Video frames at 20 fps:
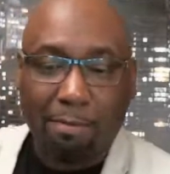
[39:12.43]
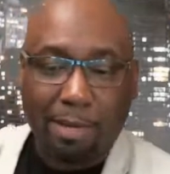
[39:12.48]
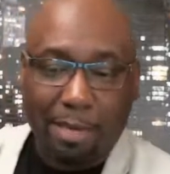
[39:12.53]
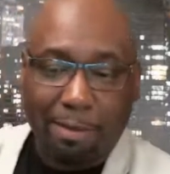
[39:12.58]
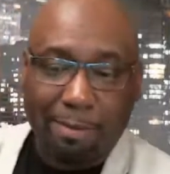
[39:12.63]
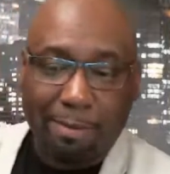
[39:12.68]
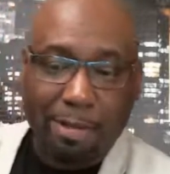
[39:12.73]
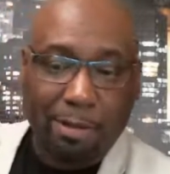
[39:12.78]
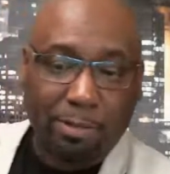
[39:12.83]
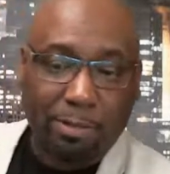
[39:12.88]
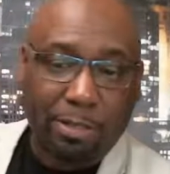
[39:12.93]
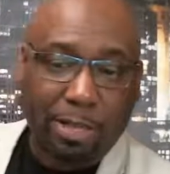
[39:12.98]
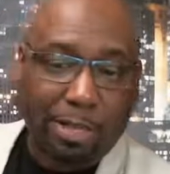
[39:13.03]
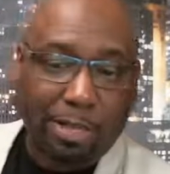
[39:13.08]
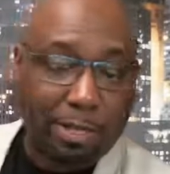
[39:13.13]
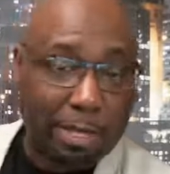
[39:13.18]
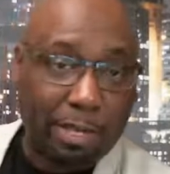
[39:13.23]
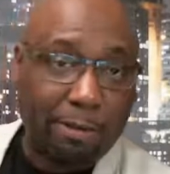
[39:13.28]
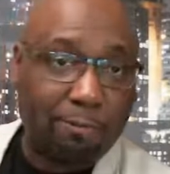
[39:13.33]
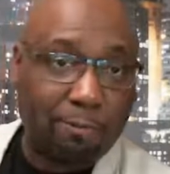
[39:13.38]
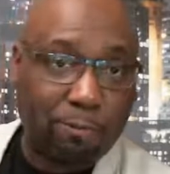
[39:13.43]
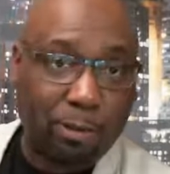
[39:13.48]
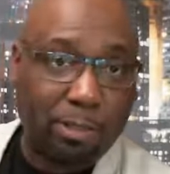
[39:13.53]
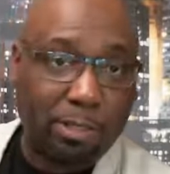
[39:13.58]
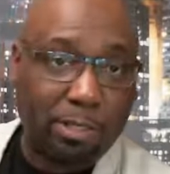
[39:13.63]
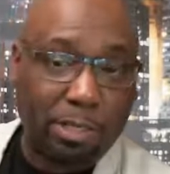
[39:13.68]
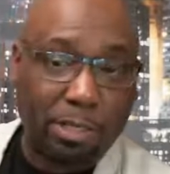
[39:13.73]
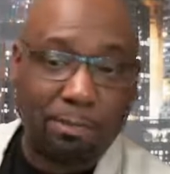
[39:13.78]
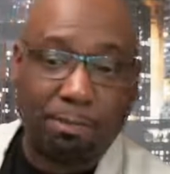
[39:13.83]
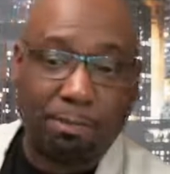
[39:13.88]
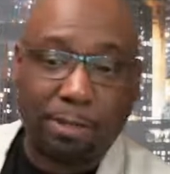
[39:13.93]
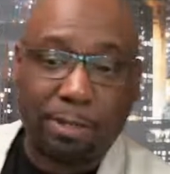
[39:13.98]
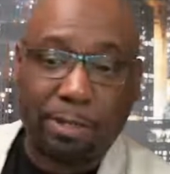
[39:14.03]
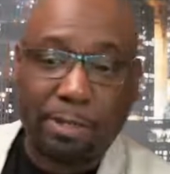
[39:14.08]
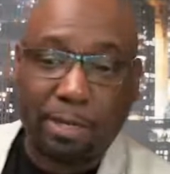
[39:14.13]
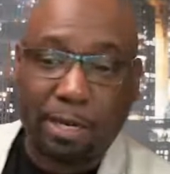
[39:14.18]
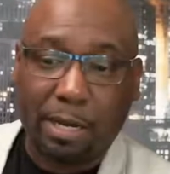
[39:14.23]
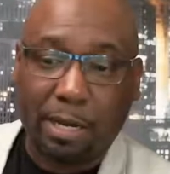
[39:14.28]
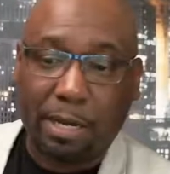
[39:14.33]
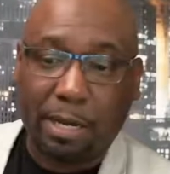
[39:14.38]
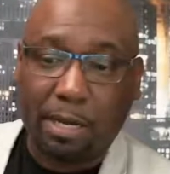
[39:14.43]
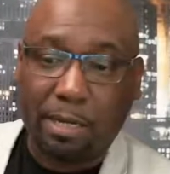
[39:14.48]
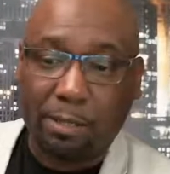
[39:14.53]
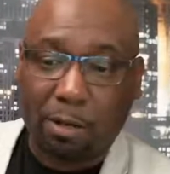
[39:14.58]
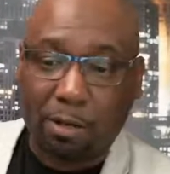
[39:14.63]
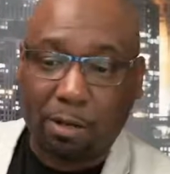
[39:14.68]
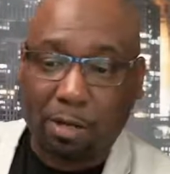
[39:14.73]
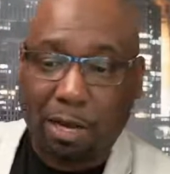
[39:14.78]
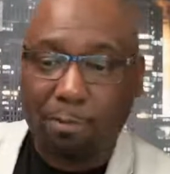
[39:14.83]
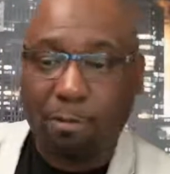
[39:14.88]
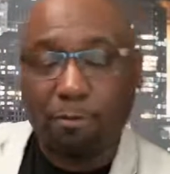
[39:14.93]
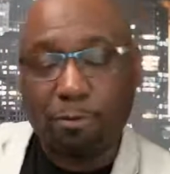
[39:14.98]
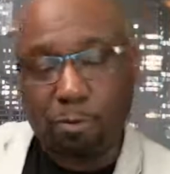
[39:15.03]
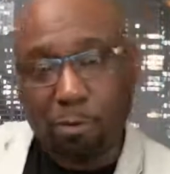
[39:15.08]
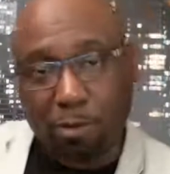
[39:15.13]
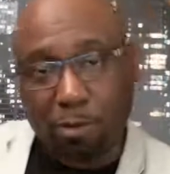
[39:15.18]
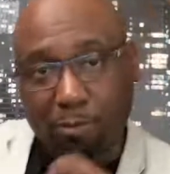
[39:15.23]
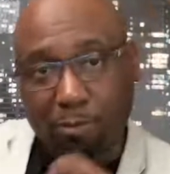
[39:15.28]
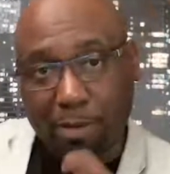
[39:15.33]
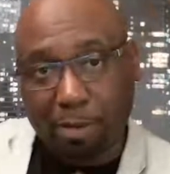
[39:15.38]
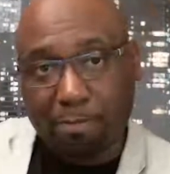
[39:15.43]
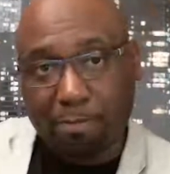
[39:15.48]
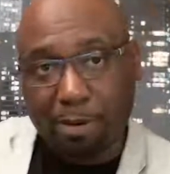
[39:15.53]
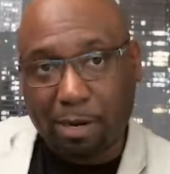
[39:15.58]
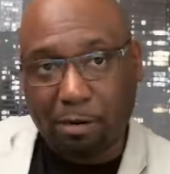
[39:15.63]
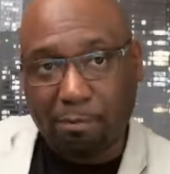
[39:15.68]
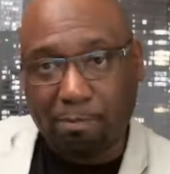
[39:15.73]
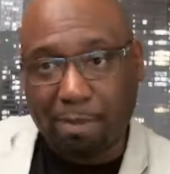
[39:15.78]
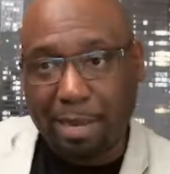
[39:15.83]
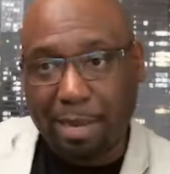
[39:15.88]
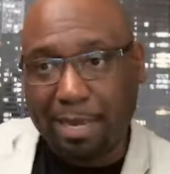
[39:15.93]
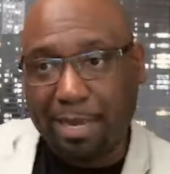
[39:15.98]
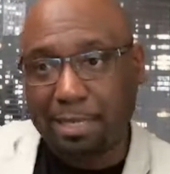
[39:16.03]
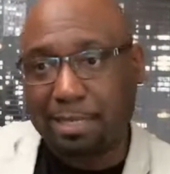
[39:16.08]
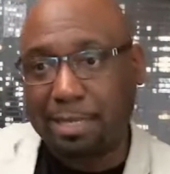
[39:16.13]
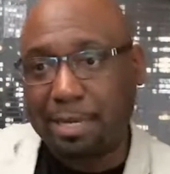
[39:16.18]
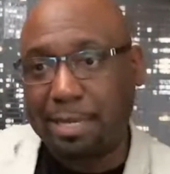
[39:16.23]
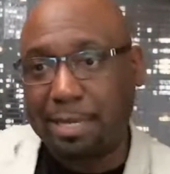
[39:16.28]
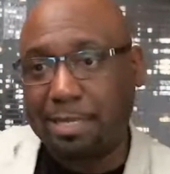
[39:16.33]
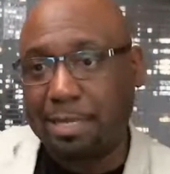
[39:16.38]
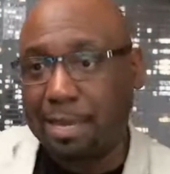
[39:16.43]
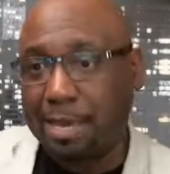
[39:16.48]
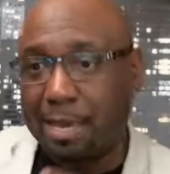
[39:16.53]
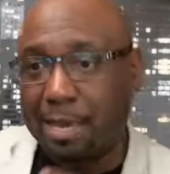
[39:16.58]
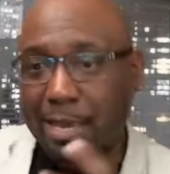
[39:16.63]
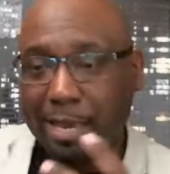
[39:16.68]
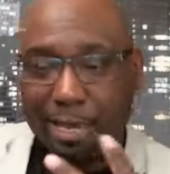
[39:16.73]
Email us at info@silburn.com if you want to be a part of Black Excellence.